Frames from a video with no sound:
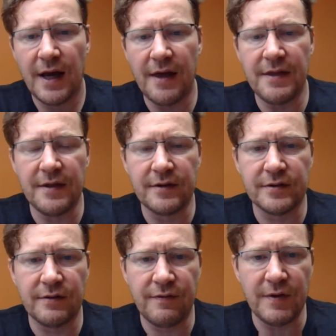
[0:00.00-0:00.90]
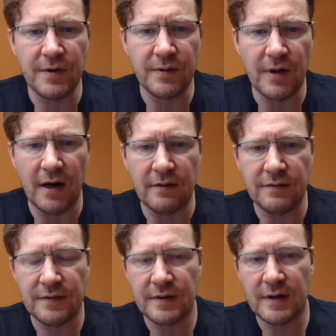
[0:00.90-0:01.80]
and then there's a view
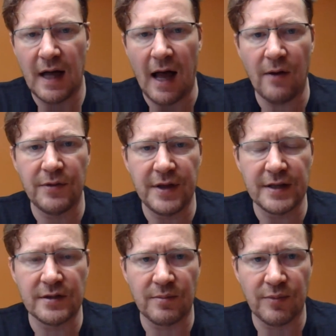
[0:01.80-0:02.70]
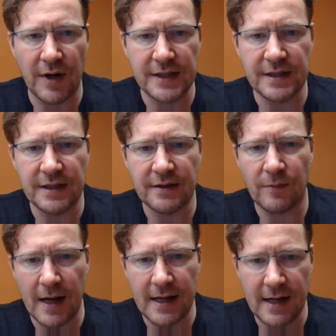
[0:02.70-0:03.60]
of how things are pricing
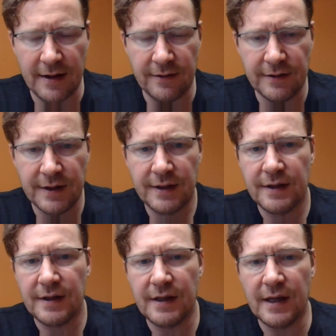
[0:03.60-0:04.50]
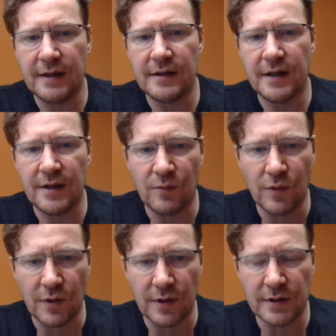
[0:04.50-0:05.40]
right now in the
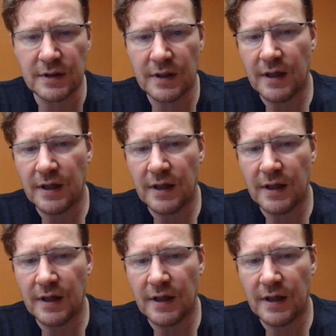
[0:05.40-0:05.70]
world.